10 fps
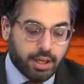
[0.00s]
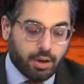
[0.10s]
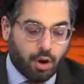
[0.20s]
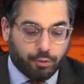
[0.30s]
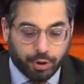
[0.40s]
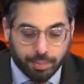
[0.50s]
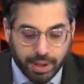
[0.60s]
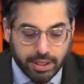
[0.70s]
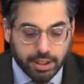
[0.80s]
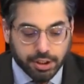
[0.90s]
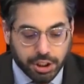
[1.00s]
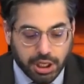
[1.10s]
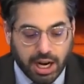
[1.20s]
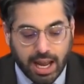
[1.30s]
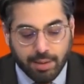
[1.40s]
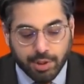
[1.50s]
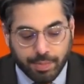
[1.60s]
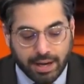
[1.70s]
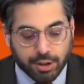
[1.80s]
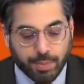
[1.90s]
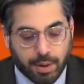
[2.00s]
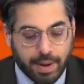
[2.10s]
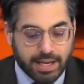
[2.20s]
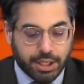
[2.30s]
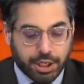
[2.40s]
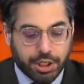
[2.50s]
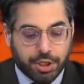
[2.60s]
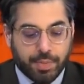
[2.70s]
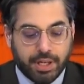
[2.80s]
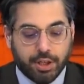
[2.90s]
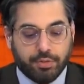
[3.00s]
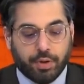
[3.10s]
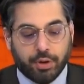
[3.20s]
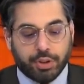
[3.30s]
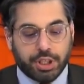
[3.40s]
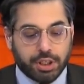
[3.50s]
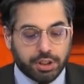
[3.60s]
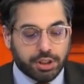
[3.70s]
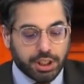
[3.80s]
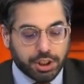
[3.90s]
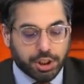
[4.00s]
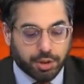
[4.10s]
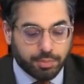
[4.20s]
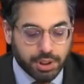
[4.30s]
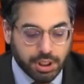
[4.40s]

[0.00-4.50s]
offering opinions and claims about Smartmatic and Dominion voting systems.